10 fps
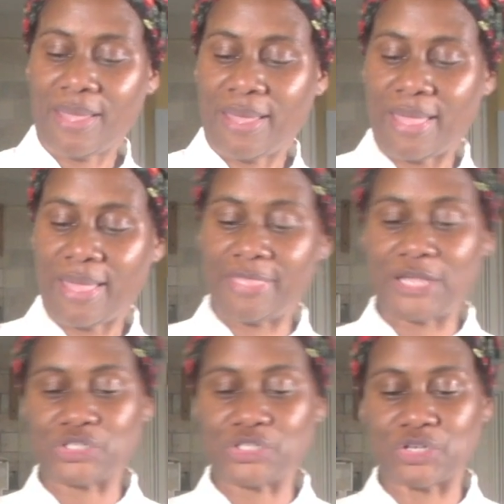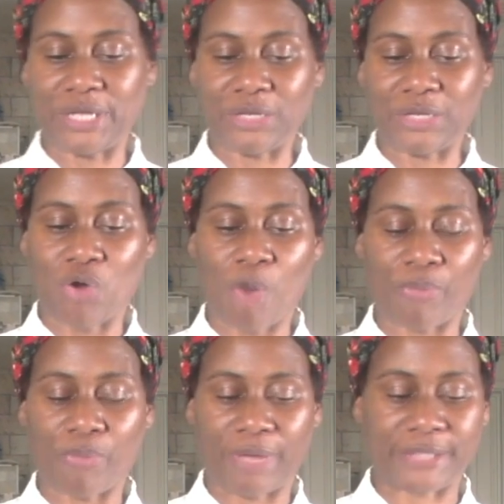And then you're just going to
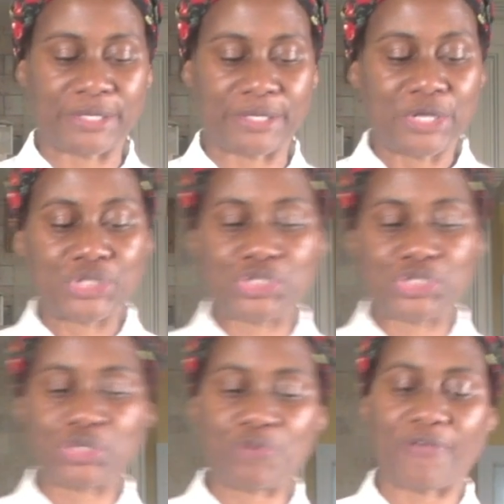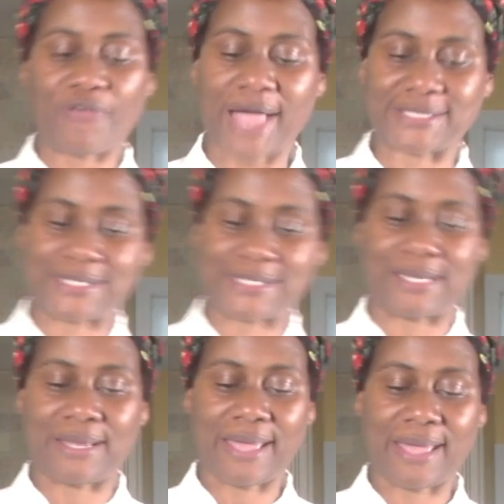incorporate 2 flaxseed
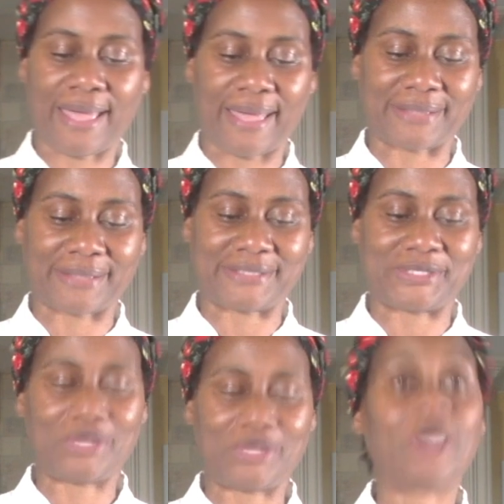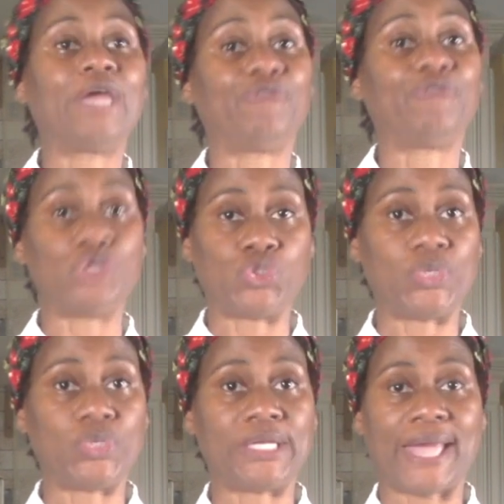eggs. If you do
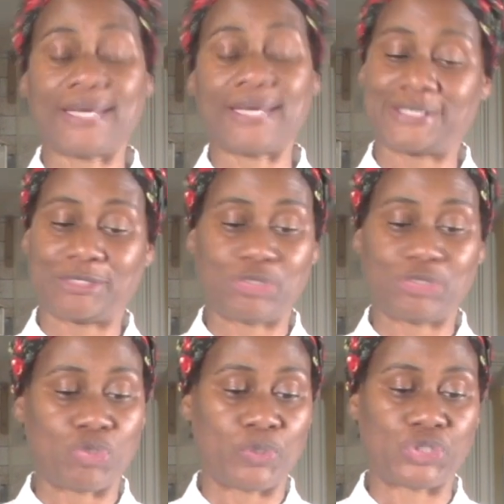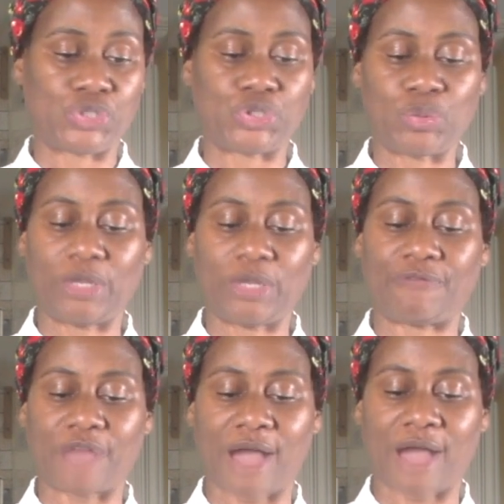eat eggs, you put 2. If
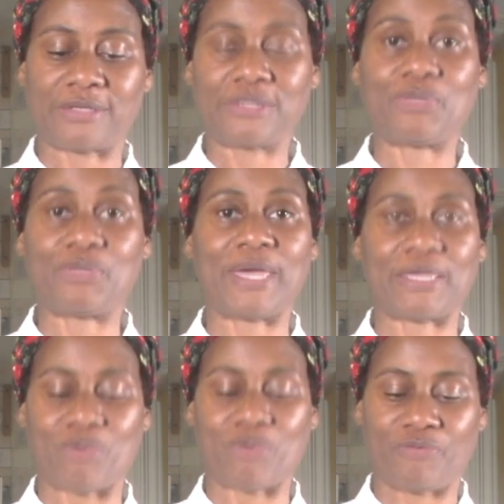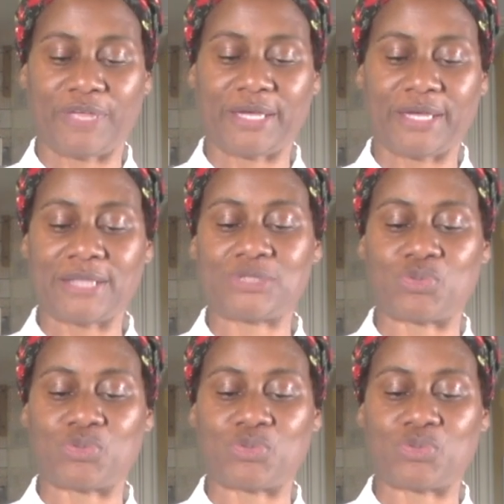not, to make it more vegan, 2